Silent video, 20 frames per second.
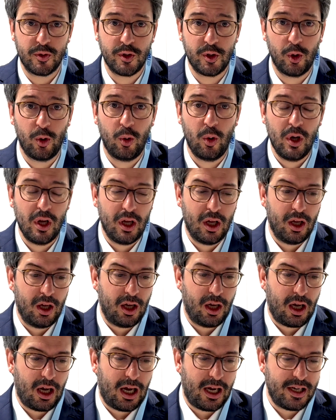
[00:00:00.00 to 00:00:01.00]
So
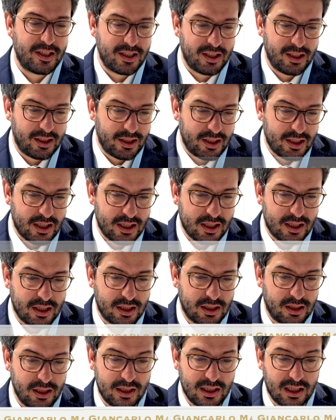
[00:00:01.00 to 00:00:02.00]
I see this
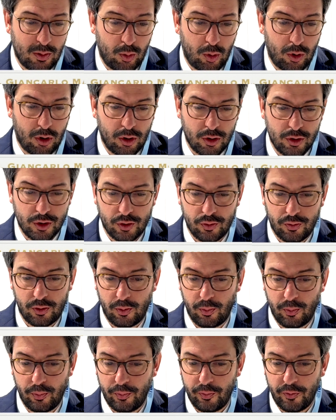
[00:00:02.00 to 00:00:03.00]
this award
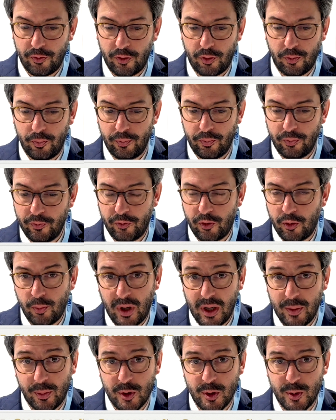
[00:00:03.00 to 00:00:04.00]
from from from
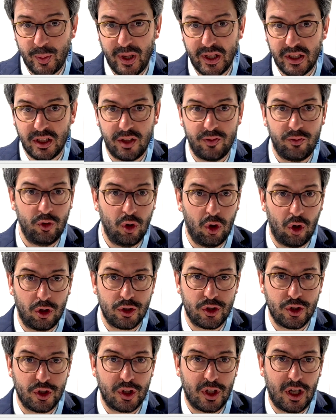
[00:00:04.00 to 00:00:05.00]
my perspective
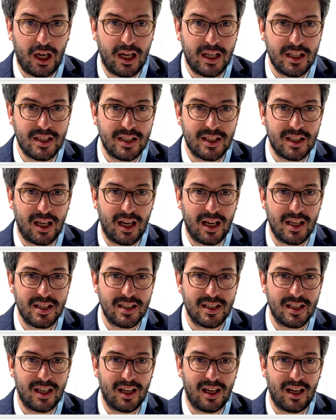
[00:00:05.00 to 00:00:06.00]
not as
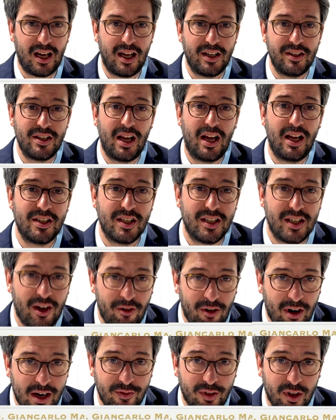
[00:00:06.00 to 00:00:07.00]
as a, uh, as an
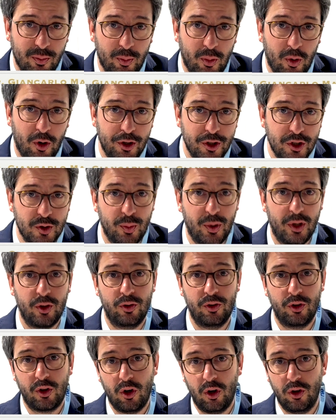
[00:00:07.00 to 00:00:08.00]
arrival point, but on
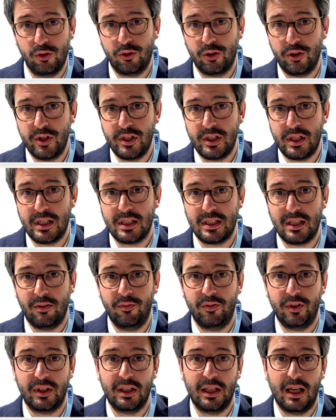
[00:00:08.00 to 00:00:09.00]
the contrary, as
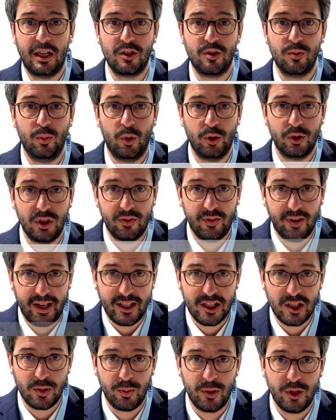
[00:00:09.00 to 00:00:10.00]
something that
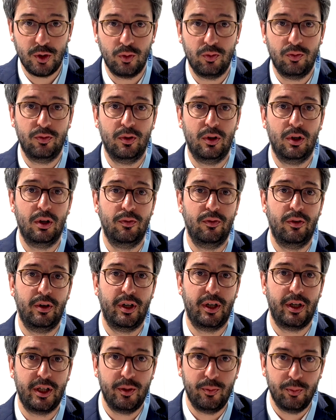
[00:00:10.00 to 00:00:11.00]
motivates me to
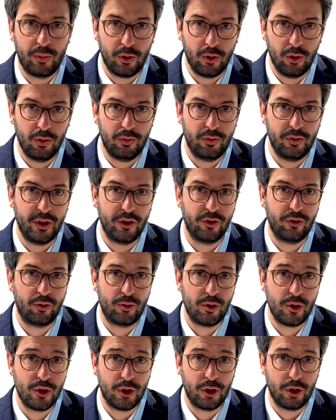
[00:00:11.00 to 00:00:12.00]
further improve this
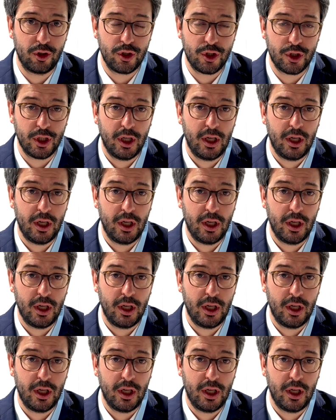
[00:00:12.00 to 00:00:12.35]
research